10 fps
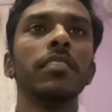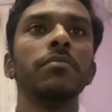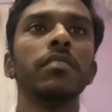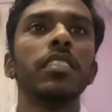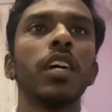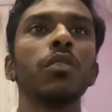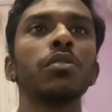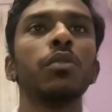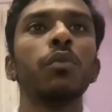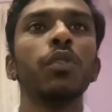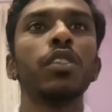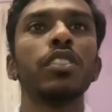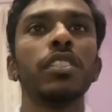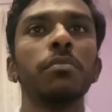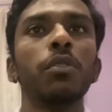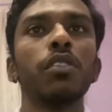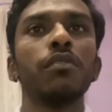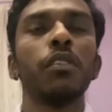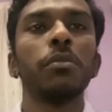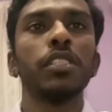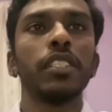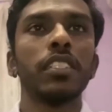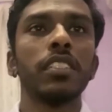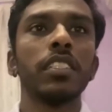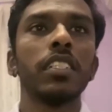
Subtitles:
Now, wood chipboard formation.